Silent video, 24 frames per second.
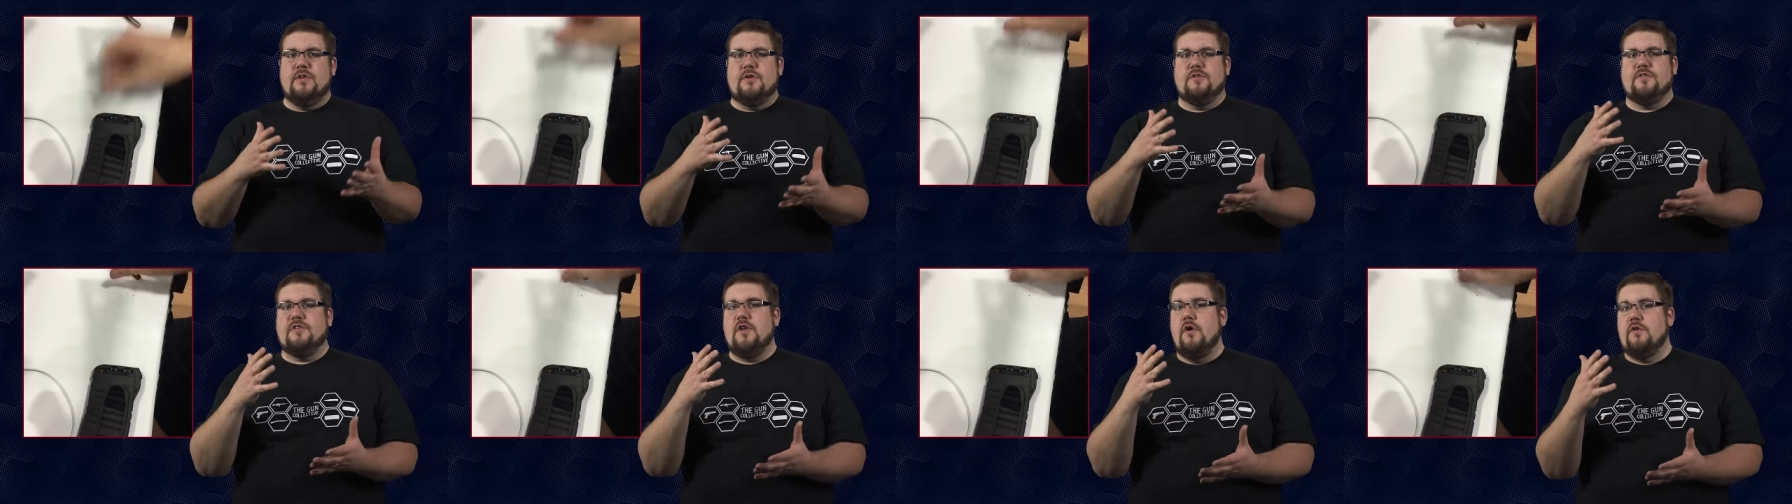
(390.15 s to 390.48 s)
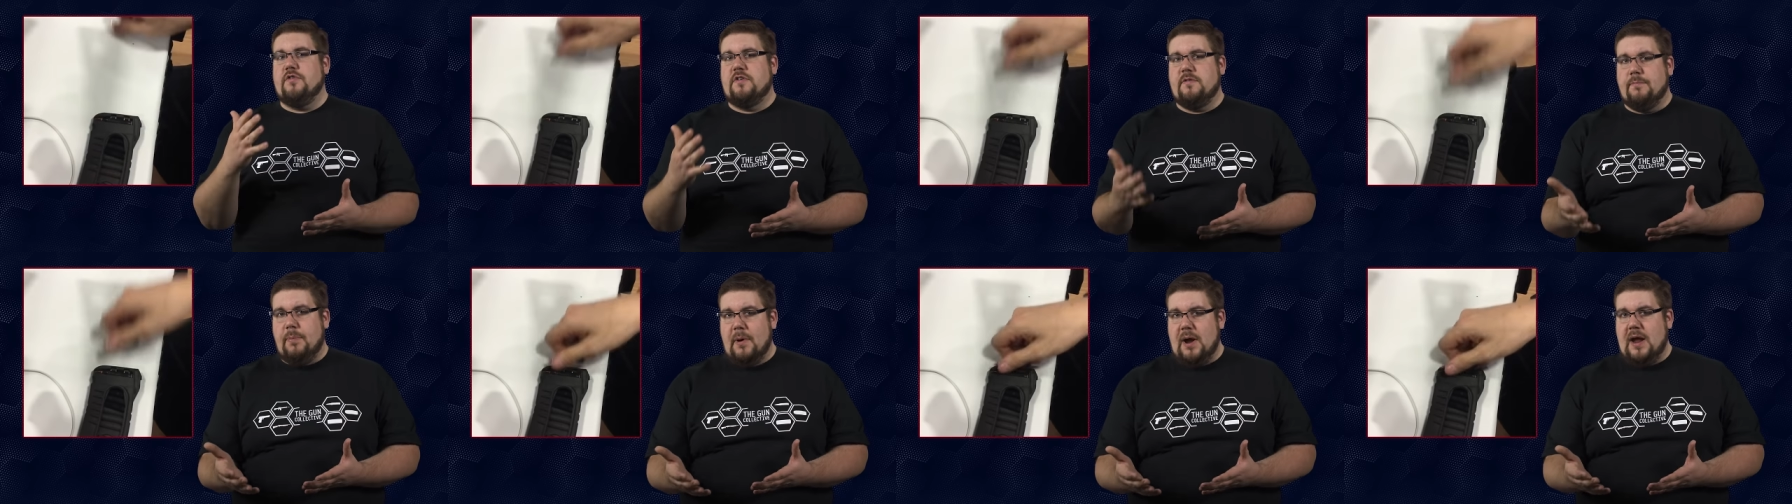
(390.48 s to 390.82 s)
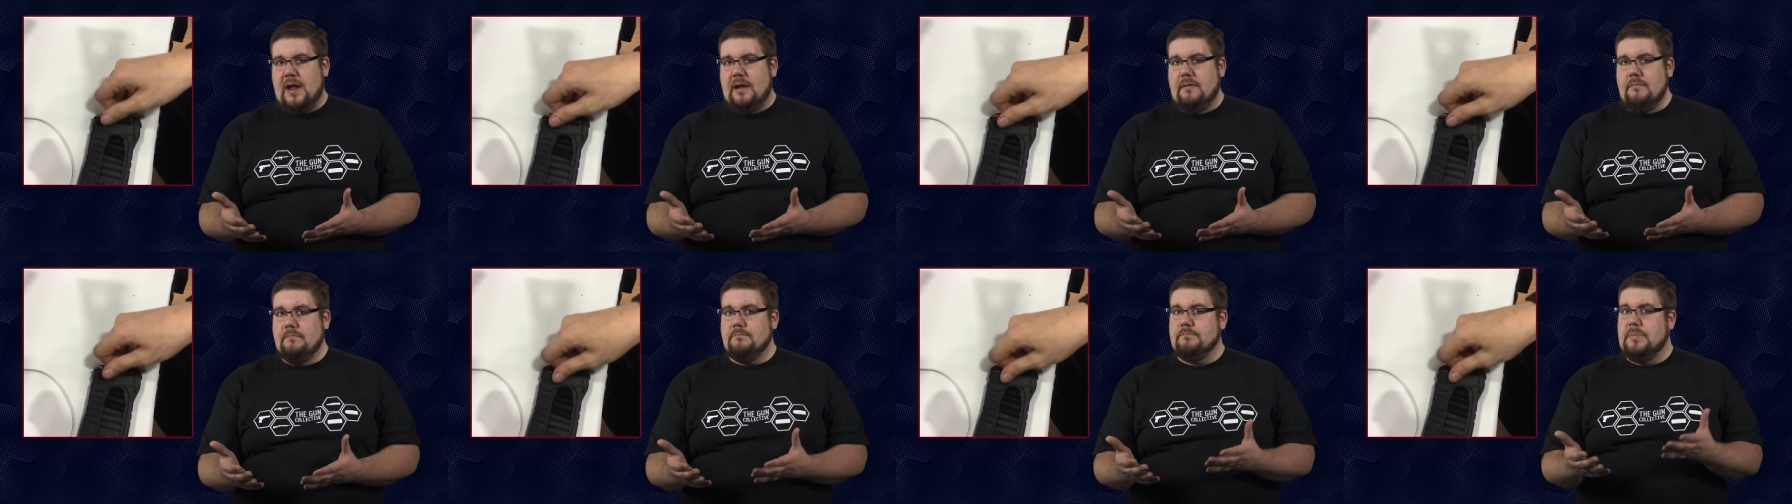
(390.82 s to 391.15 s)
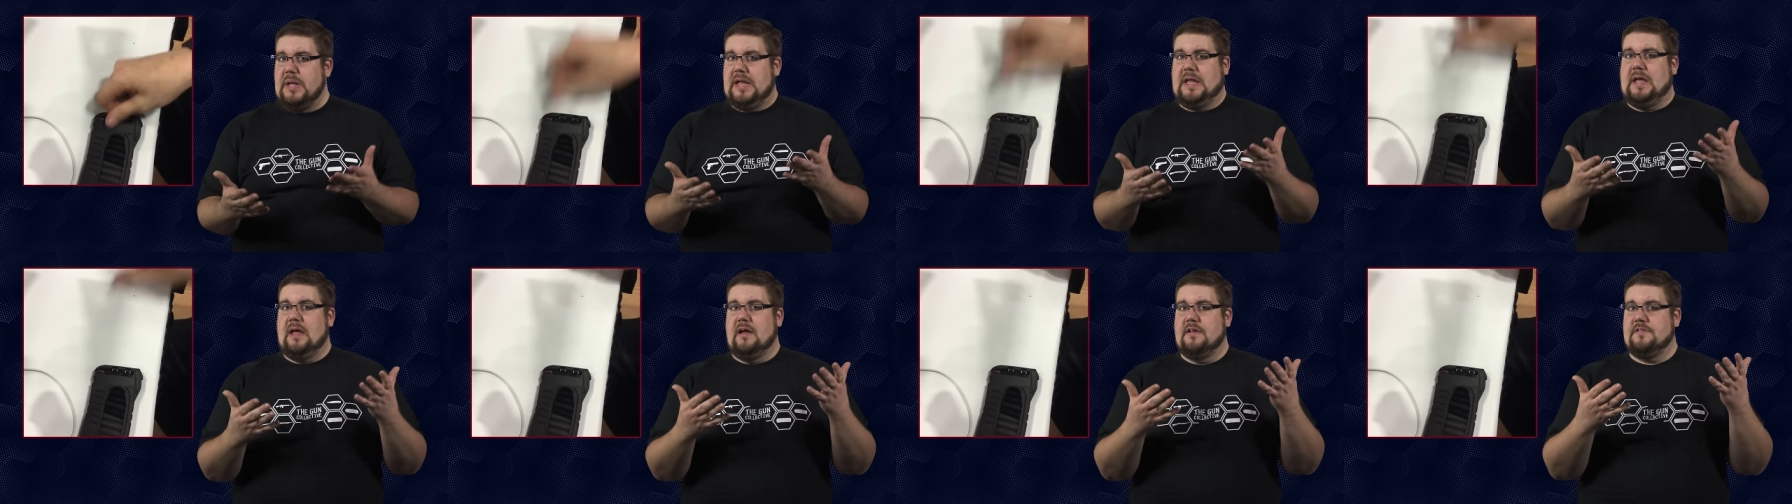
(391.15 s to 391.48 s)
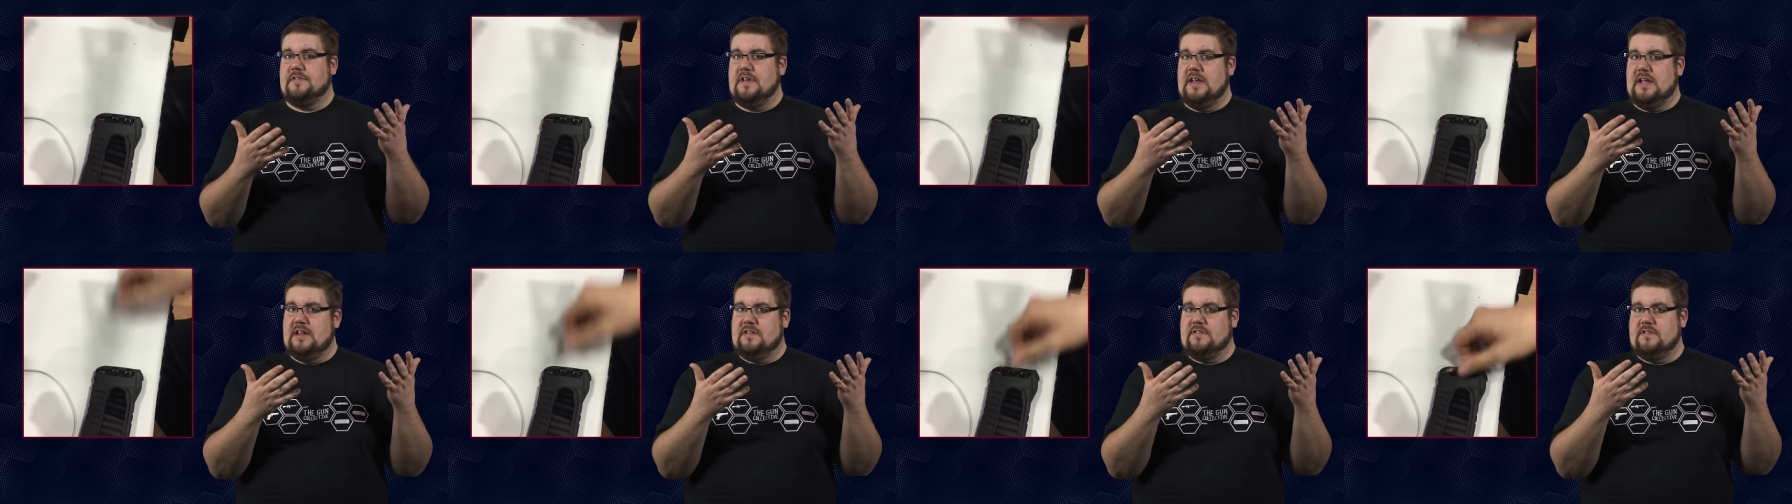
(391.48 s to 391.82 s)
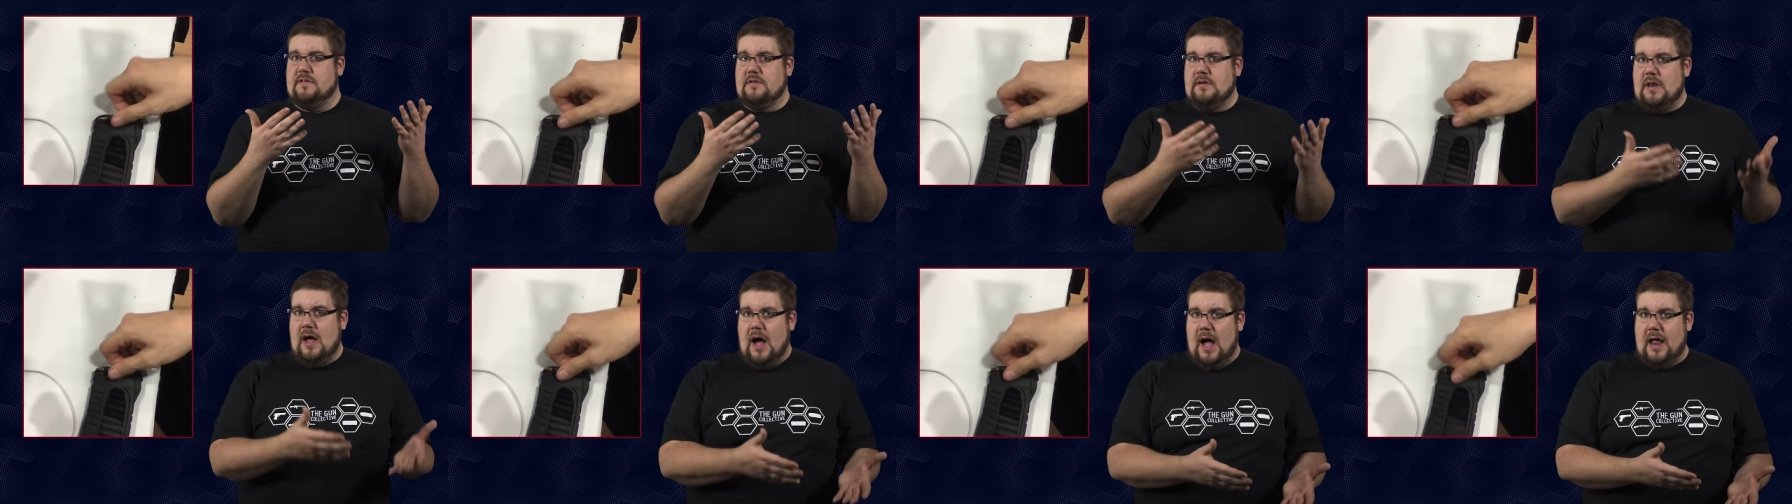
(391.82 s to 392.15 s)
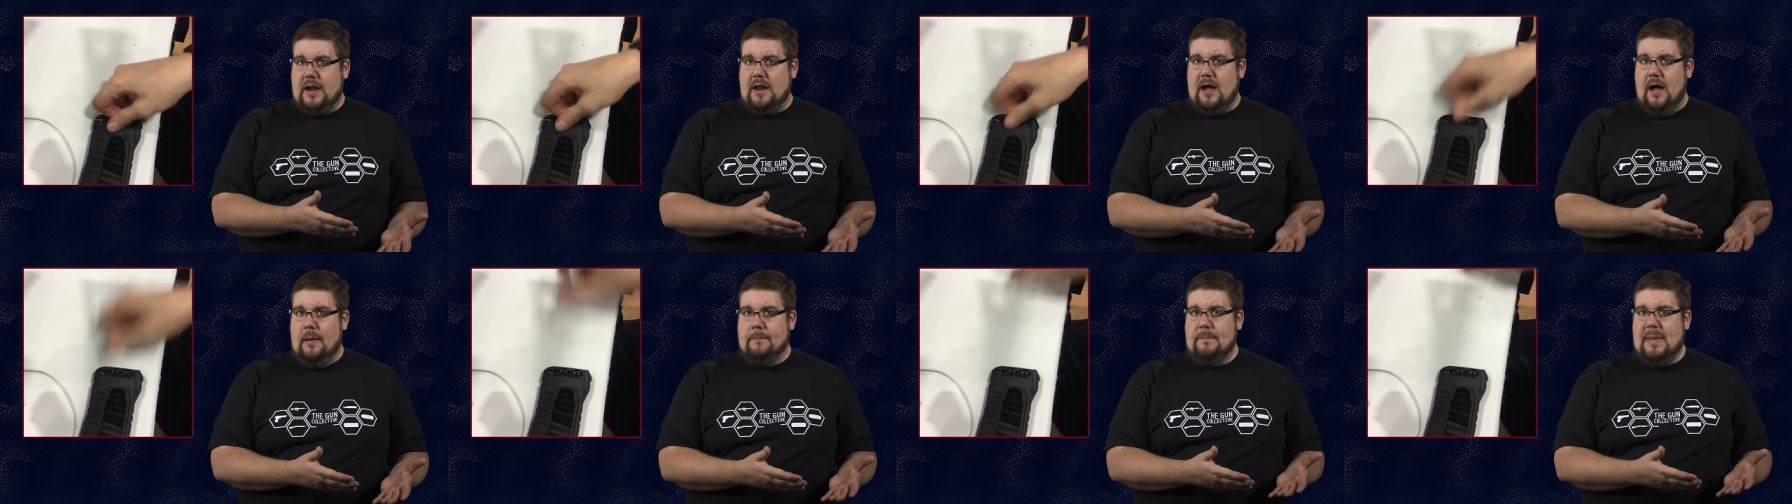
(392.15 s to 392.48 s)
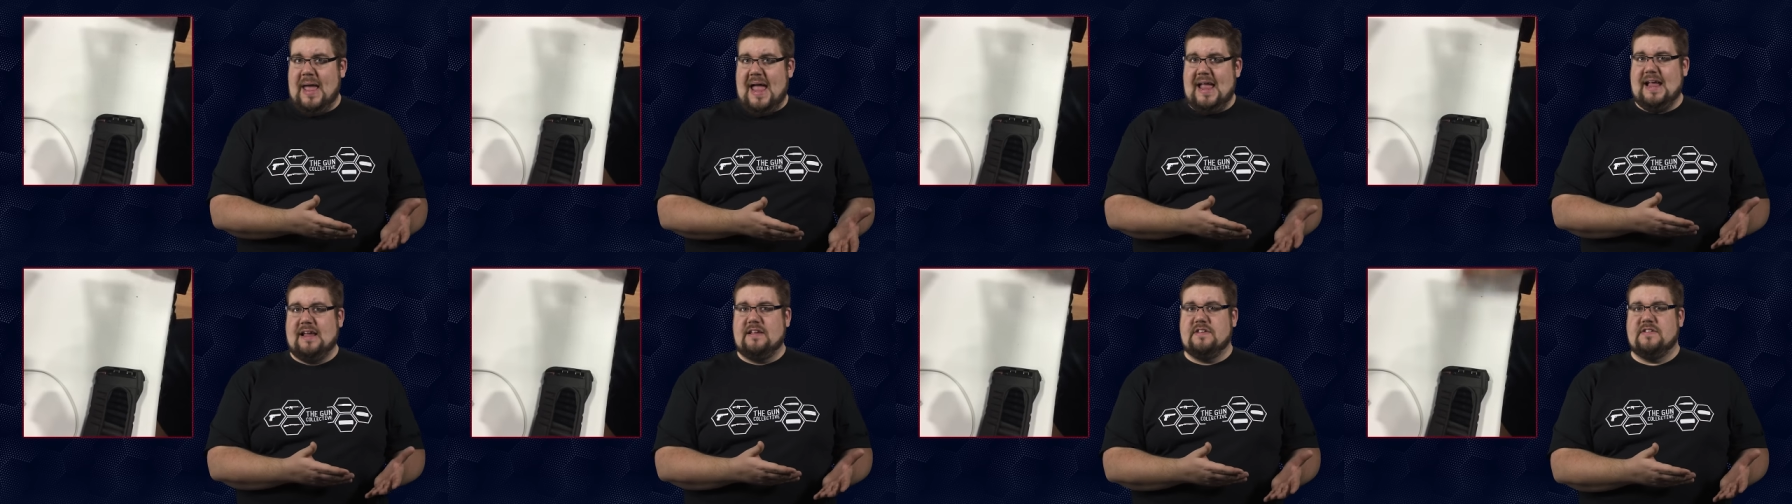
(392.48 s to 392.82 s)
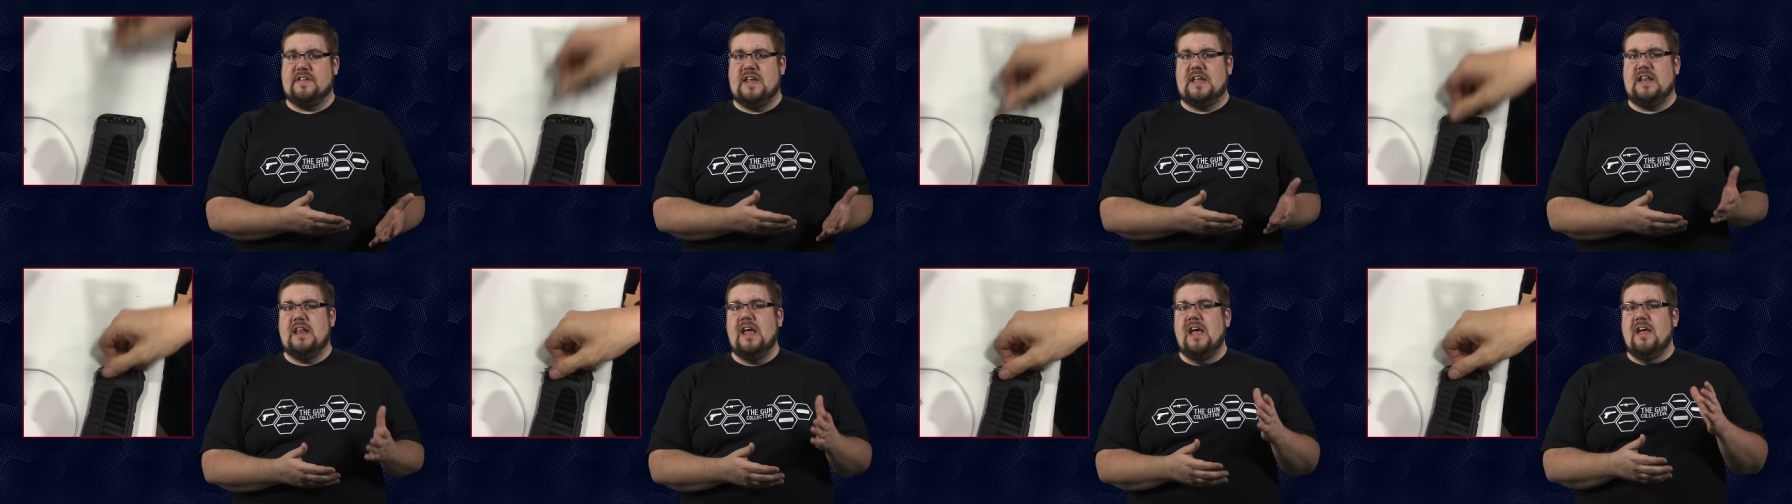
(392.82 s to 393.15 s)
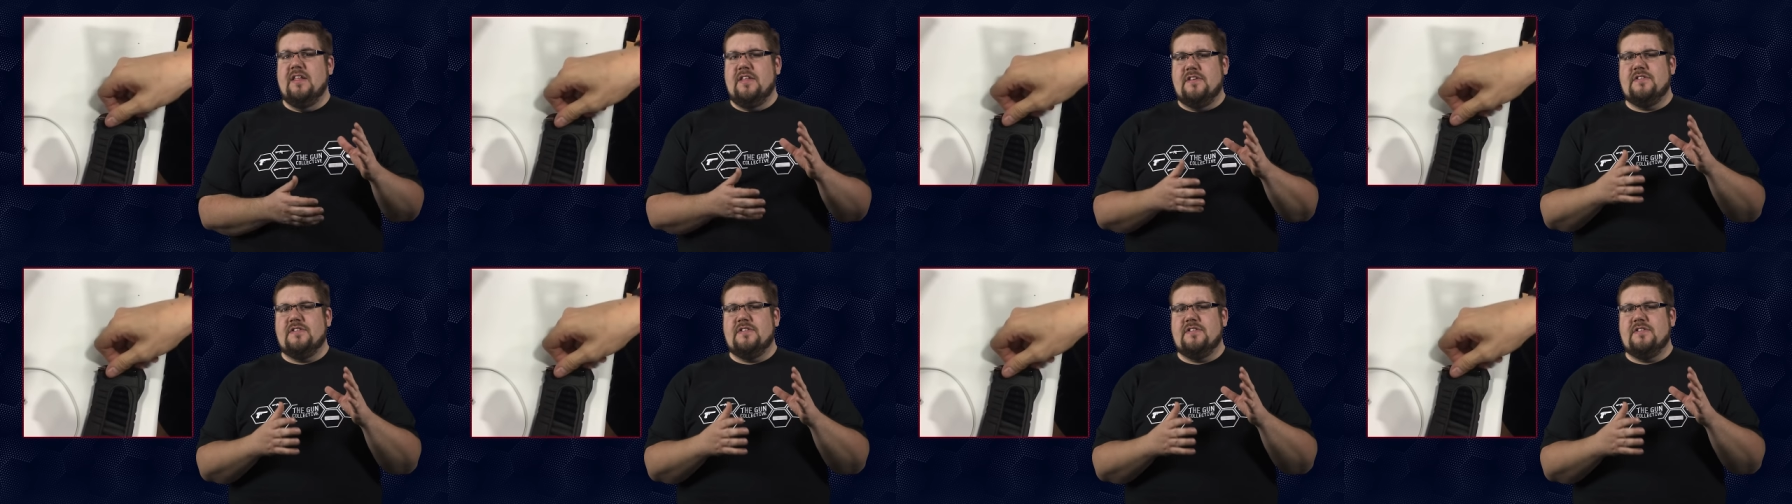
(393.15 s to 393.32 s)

There's no spring because it's not a magazine.